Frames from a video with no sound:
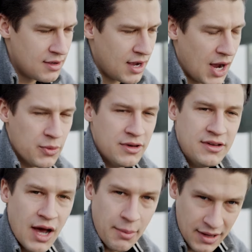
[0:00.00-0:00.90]
I would
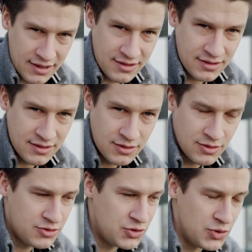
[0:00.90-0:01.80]
double it
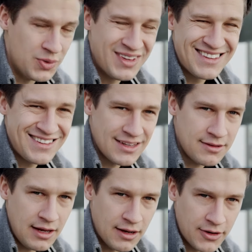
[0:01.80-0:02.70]
to
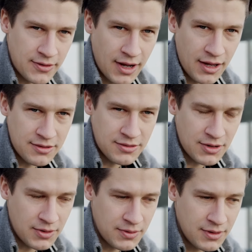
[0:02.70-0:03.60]
1600 ISO